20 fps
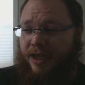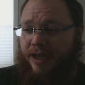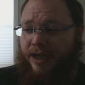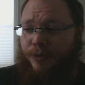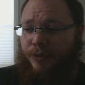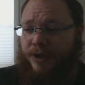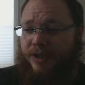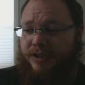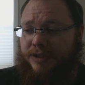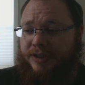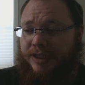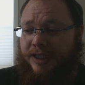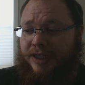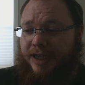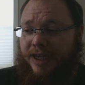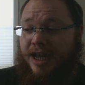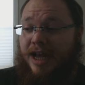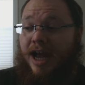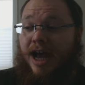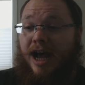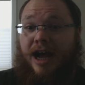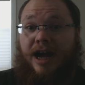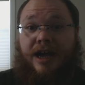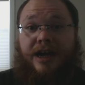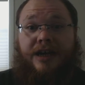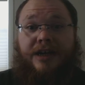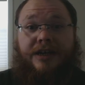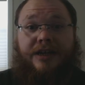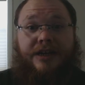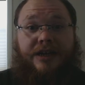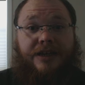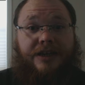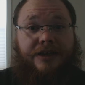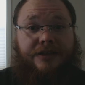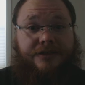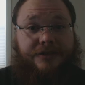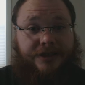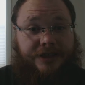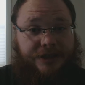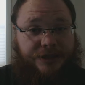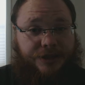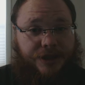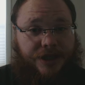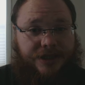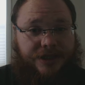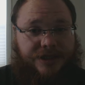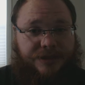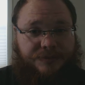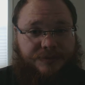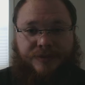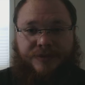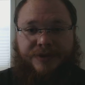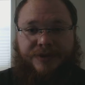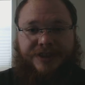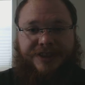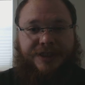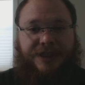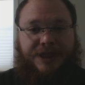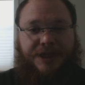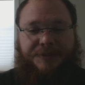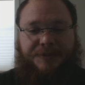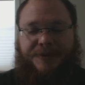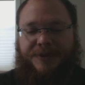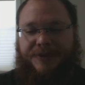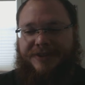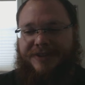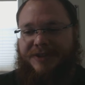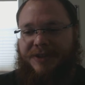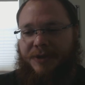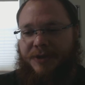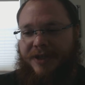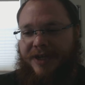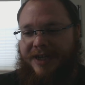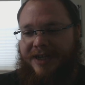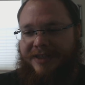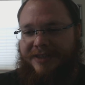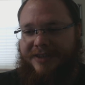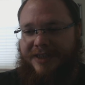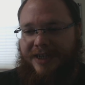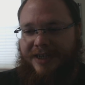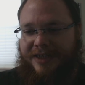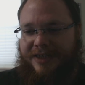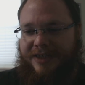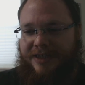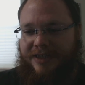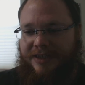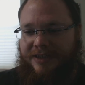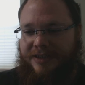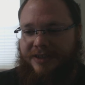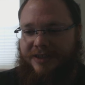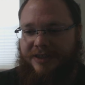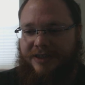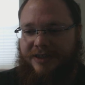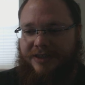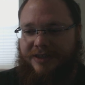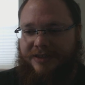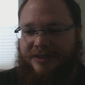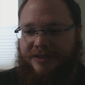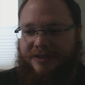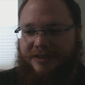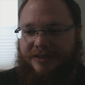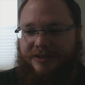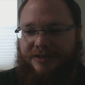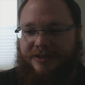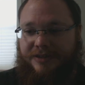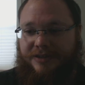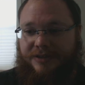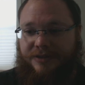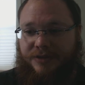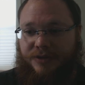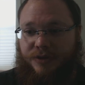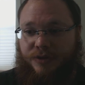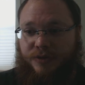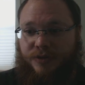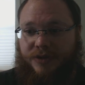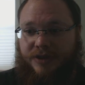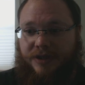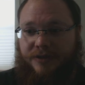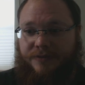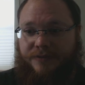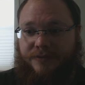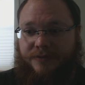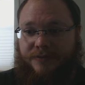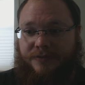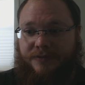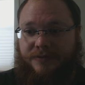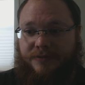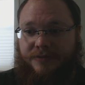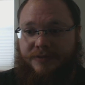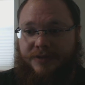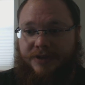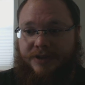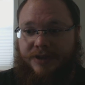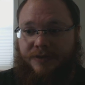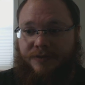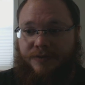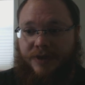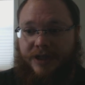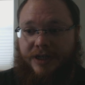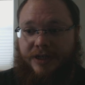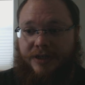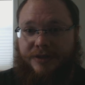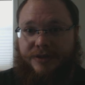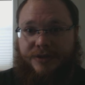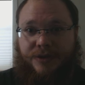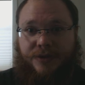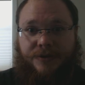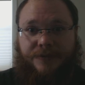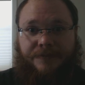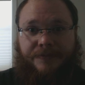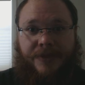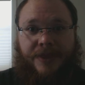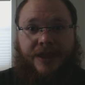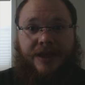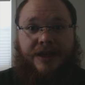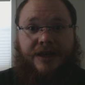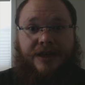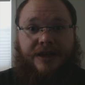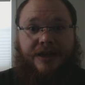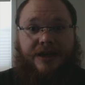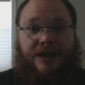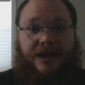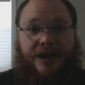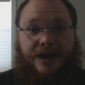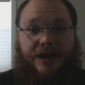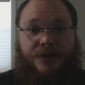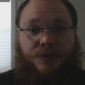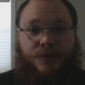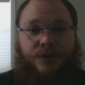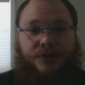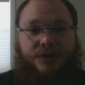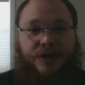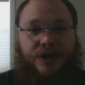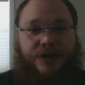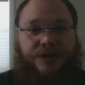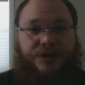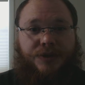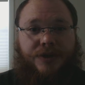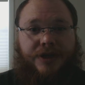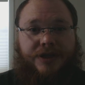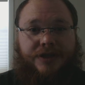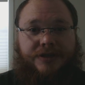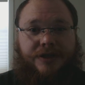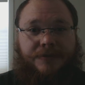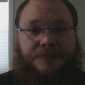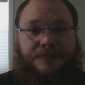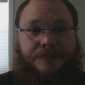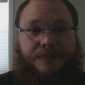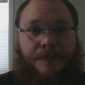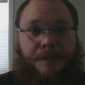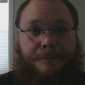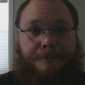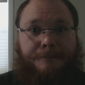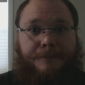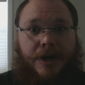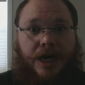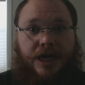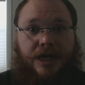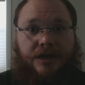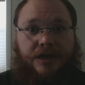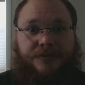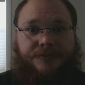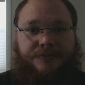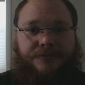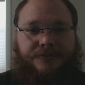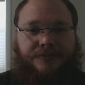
Anyways, I need to get some sleep so that I can do stuff later. So I will talk to you next time. Bye.